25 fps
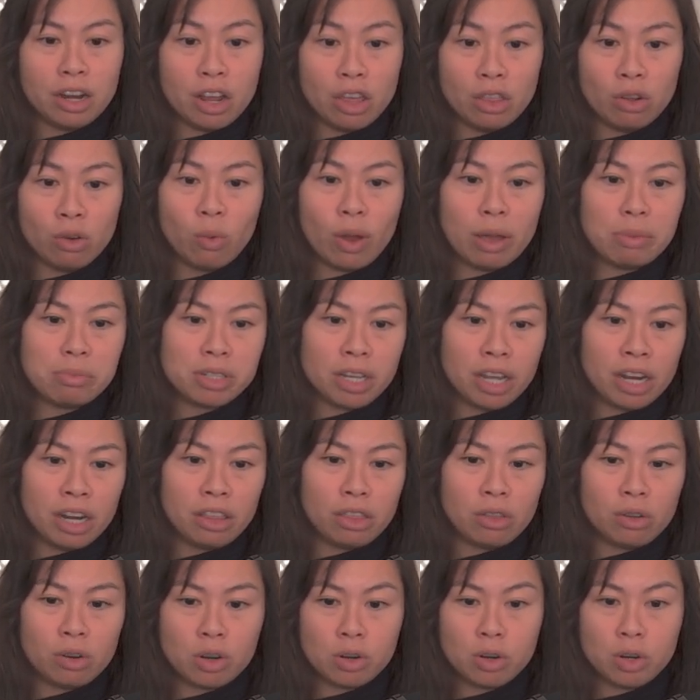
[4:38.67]
another
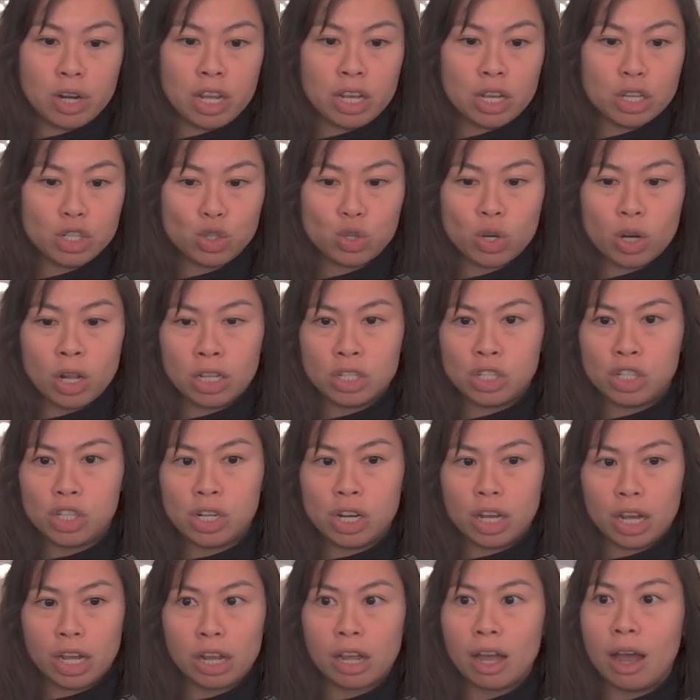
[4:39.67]
website authority
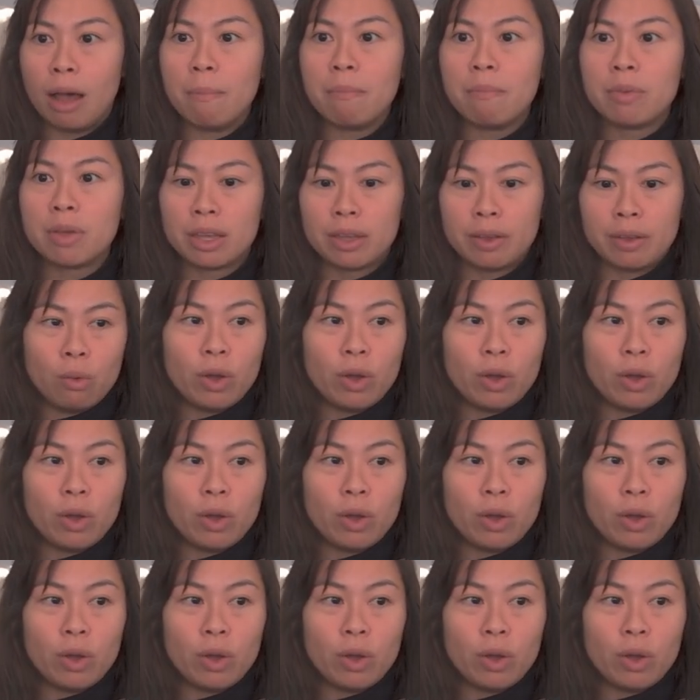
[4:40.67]
astrology.com